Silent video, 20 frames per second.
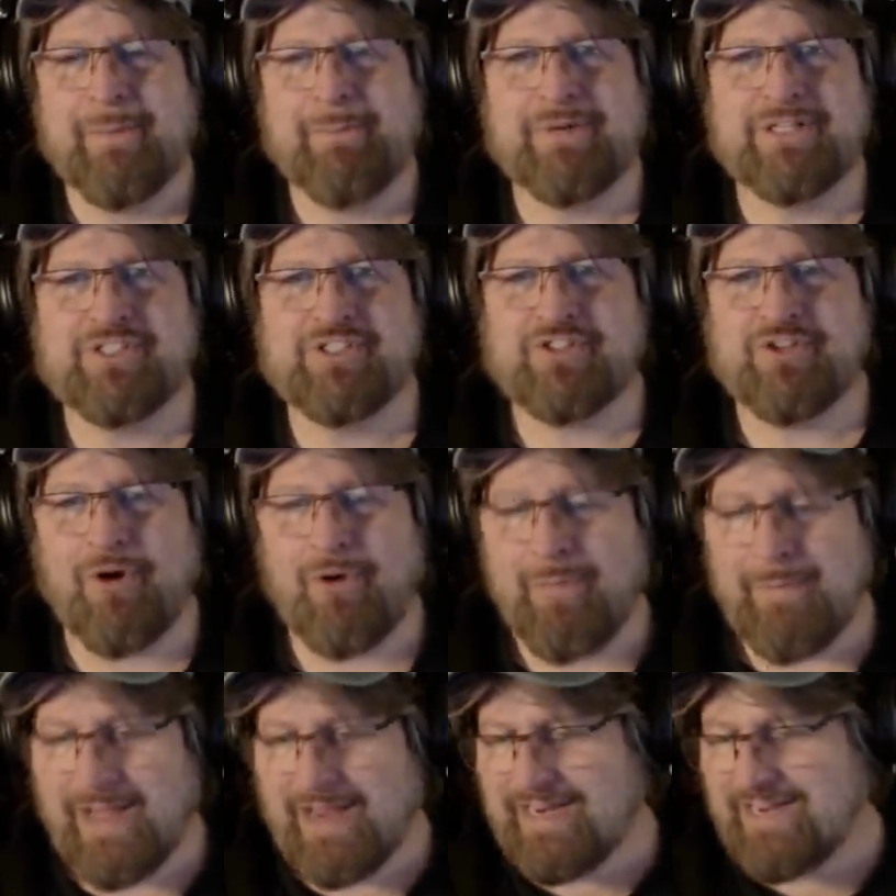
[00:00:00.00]
but
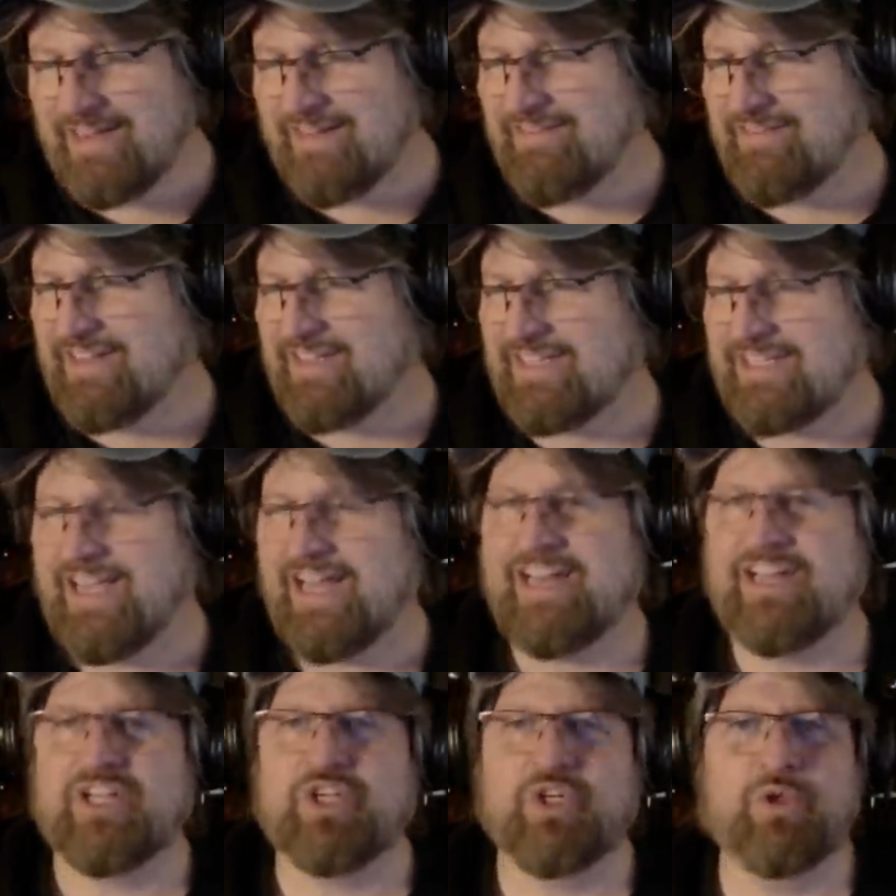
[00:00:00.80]
so many of the
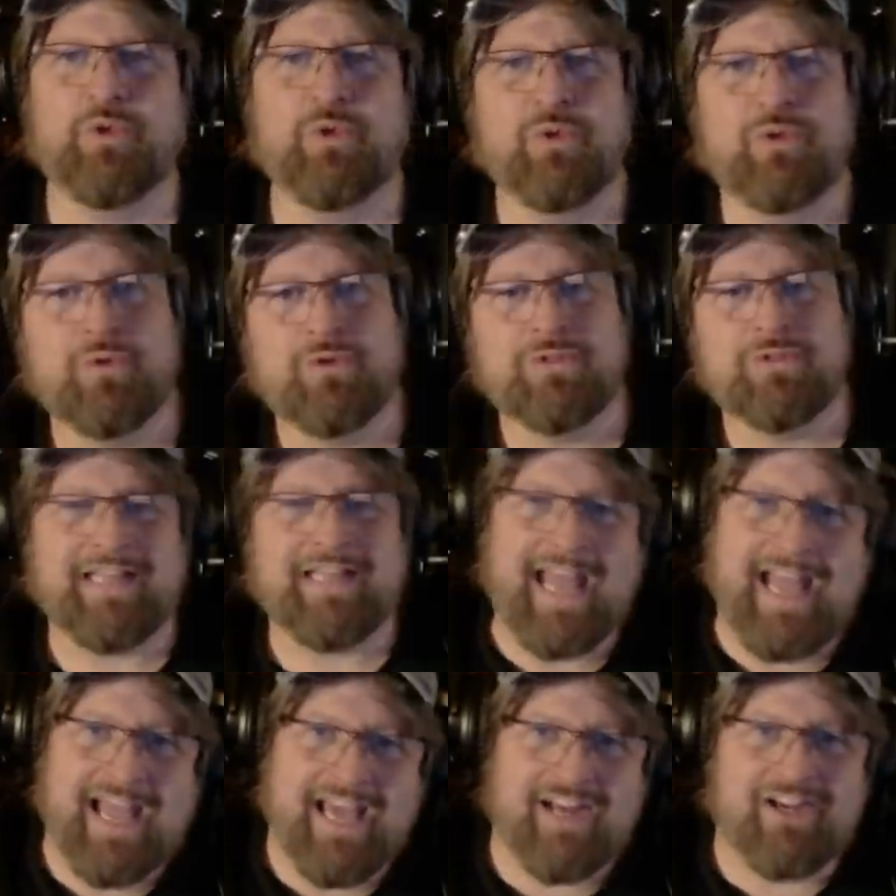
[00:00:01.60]
kind of
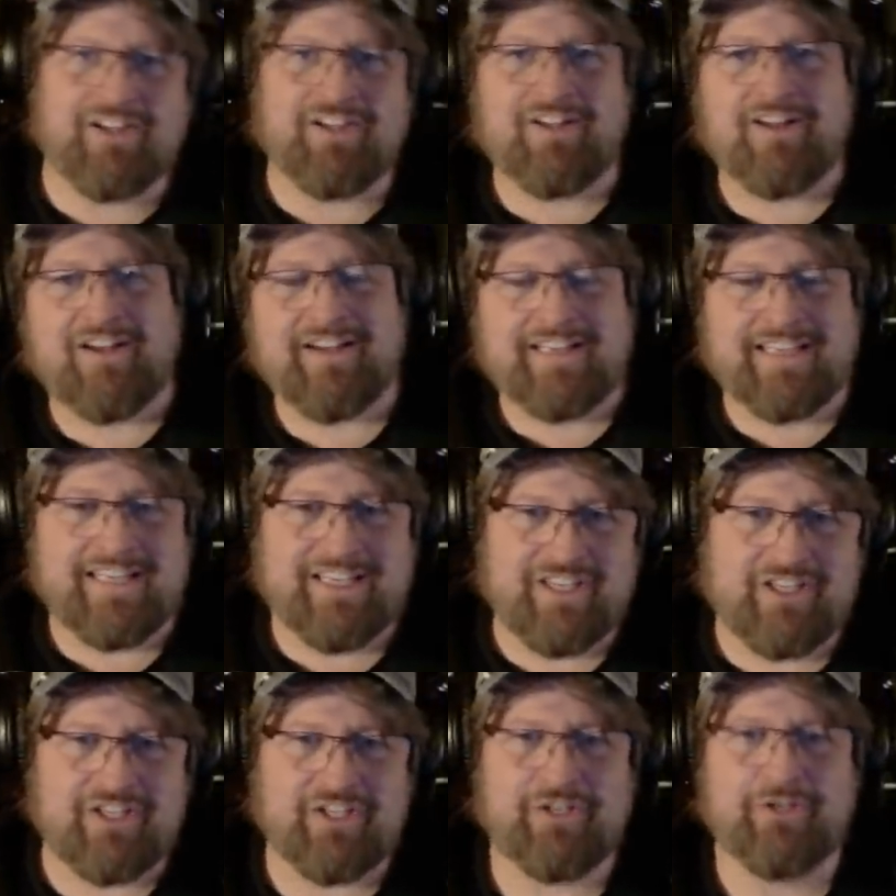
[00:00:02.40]
cool
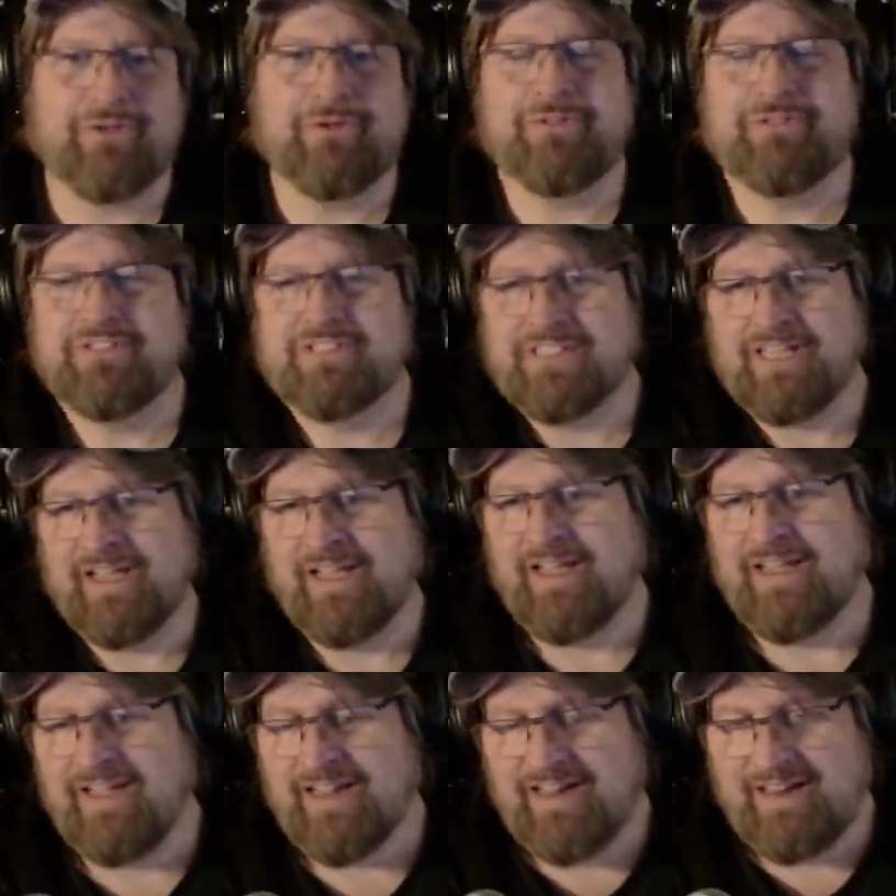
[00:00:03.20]
analog-y cues
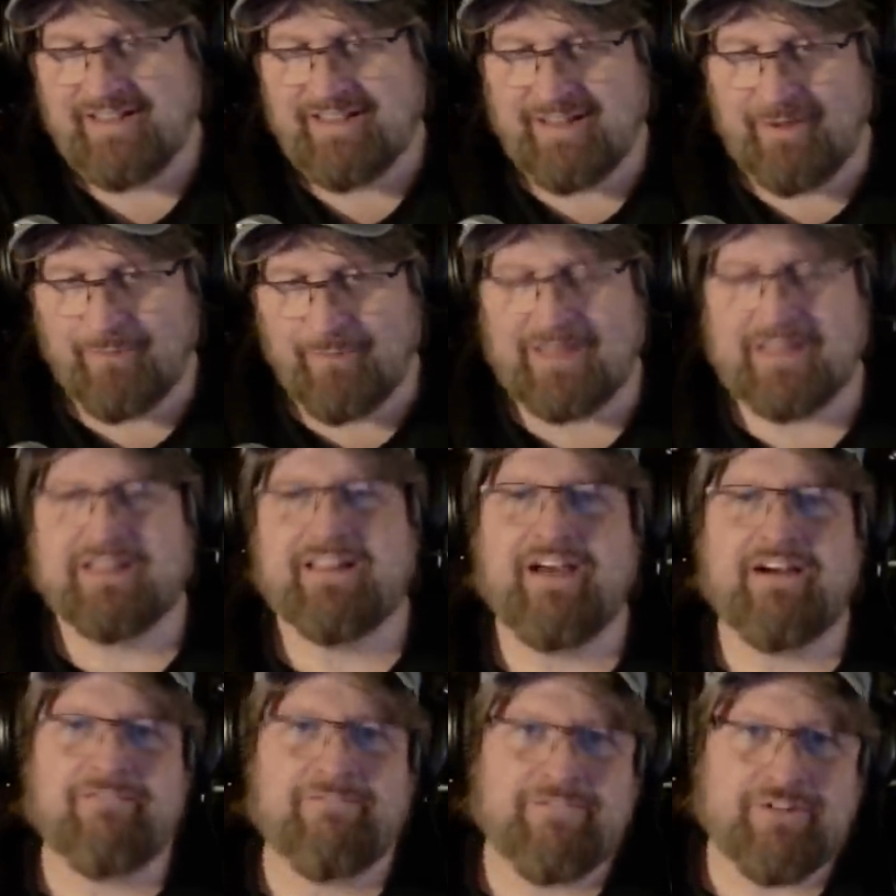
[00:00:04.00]
that we
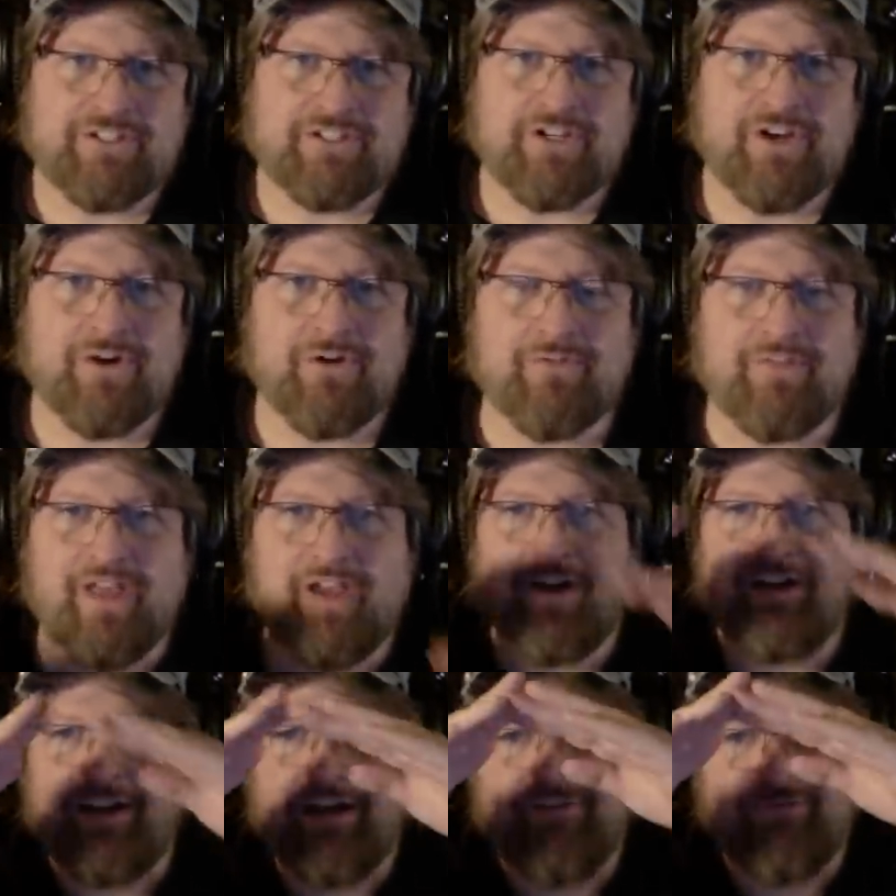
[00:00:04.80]
love for tone,
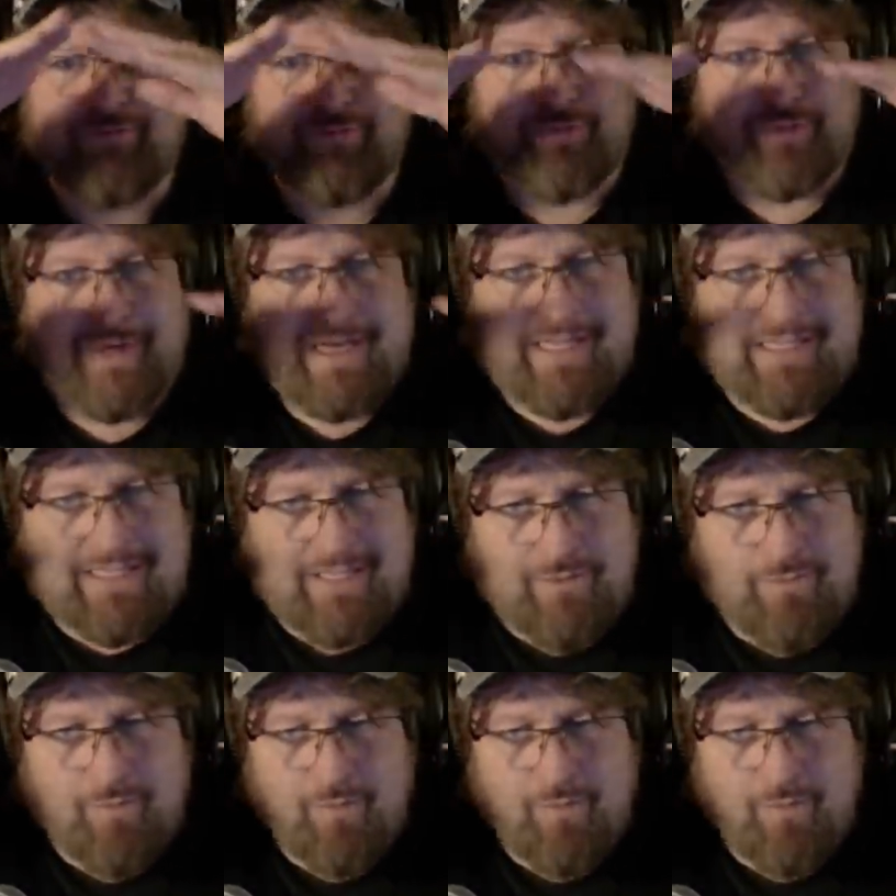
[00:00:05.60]
they all have really